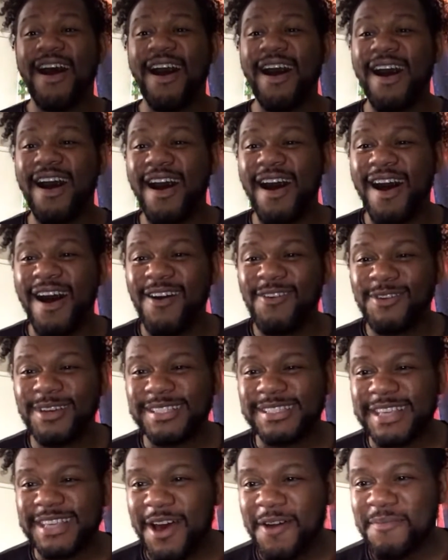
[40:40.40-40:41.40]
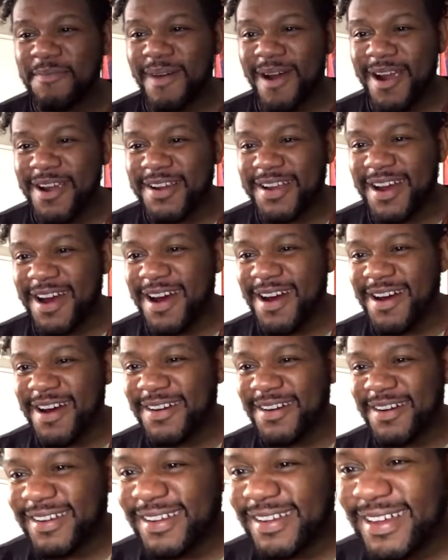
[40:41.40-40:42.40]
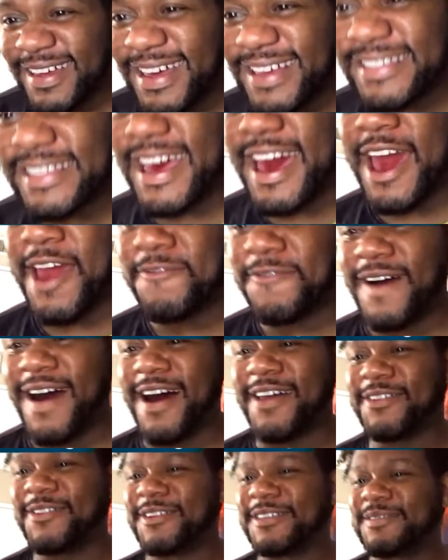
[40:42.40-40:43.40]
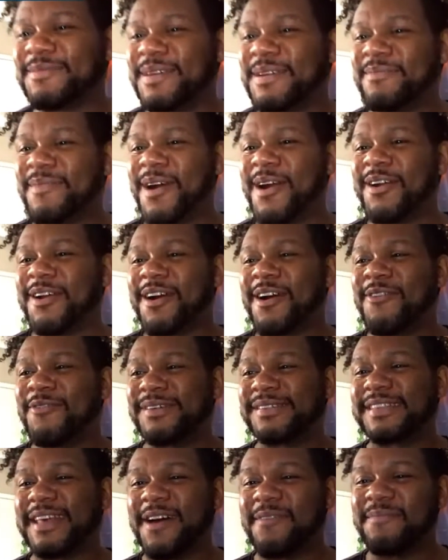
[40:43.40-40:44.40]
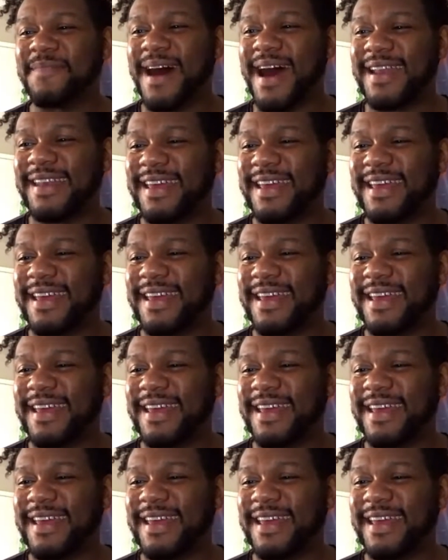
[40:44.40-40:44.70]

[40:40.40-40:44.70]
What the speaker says: Oh, what's up, Marco? He said, "Hey, Father, it's me, Marco. What's up, buddy?"